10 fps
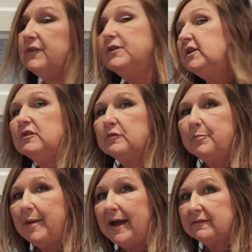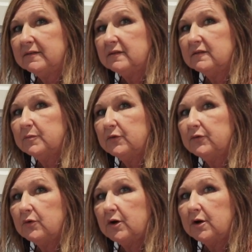even used baskets
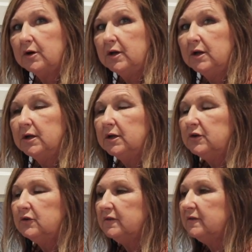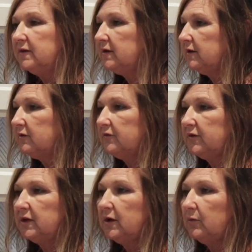before. You can see in another
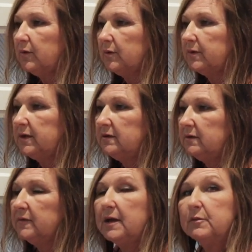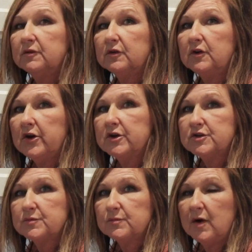video where we labeled a
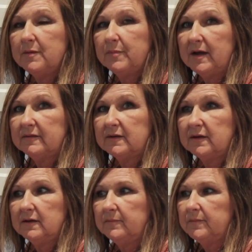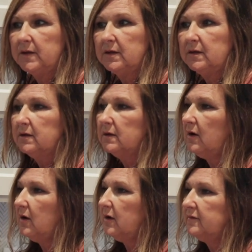large white basket
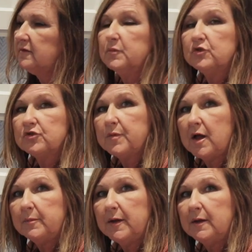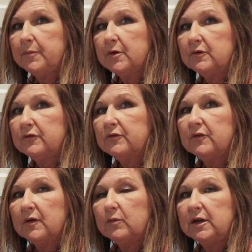on some butcher block paper
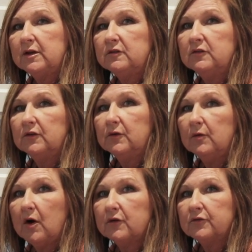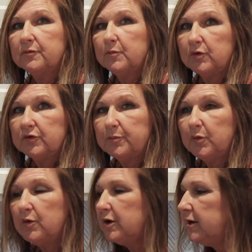so that we could do our s'mores
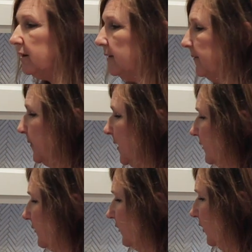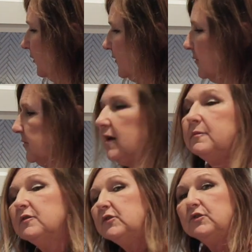board. So
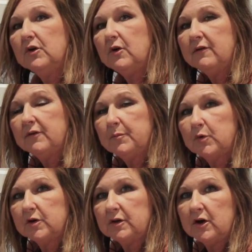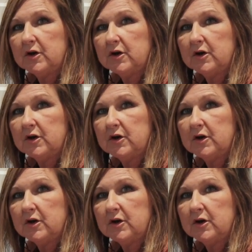sometimes if you don't have a board